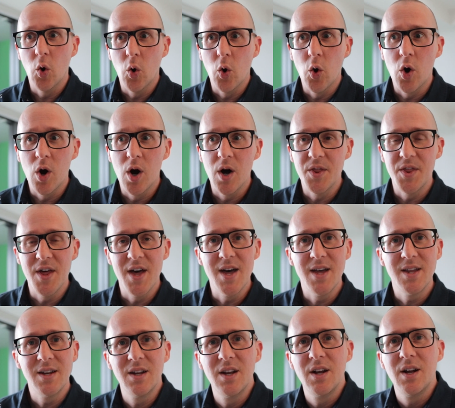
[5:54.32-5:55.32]
or
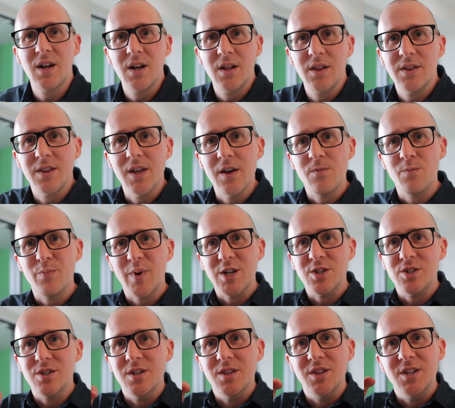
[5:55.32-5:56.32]
that they've
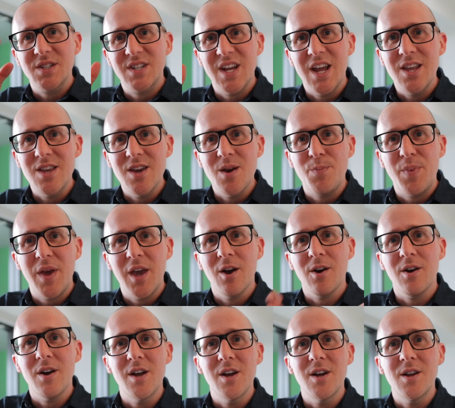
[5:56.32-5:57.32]
budgeted the 10-year
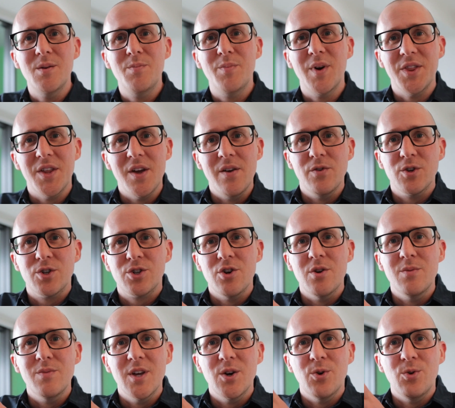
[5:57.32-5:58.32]
period, but they've
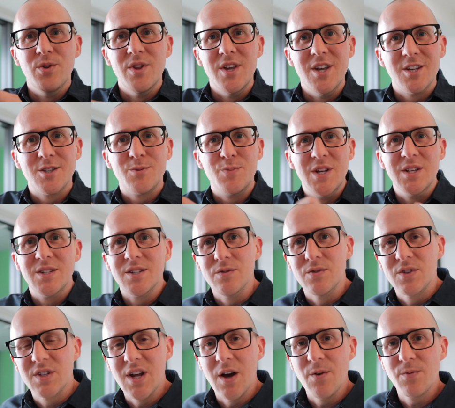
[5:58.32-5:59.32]
assumed that all the
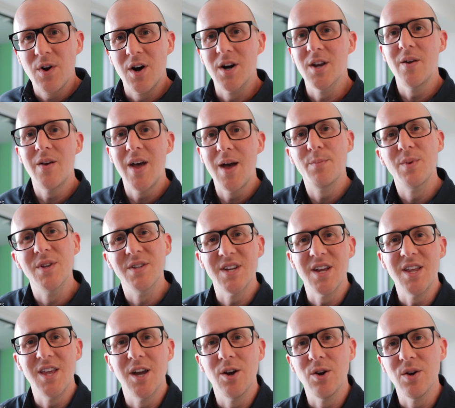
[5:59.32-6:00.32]
expensive stuff kind of happens
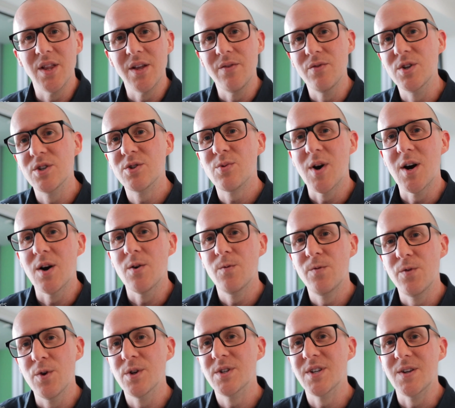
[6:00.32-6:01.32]
at year 11,
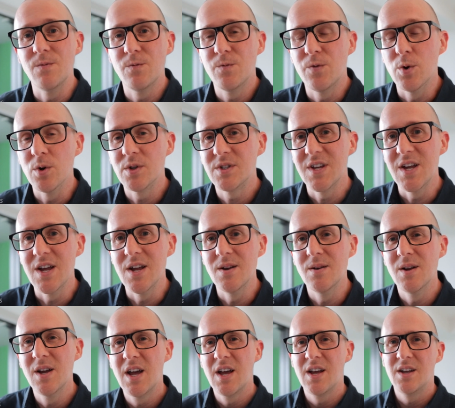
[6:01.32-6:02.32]
12, 13,
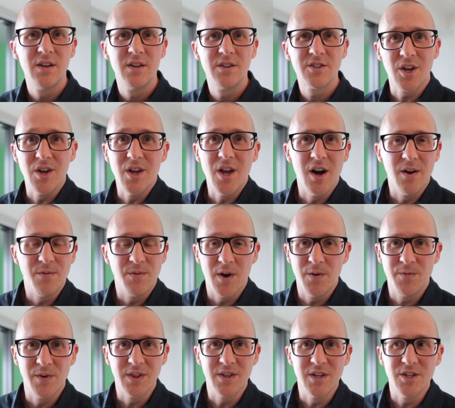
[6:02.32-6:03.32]
14. So yeah,
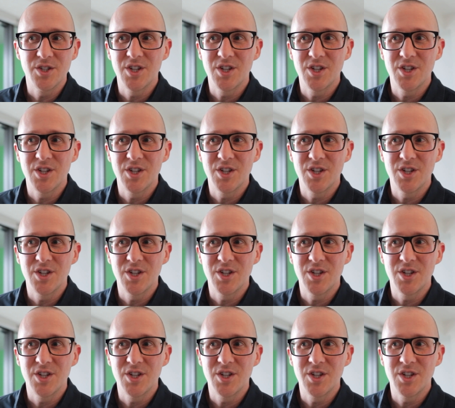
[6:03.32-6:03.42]
I think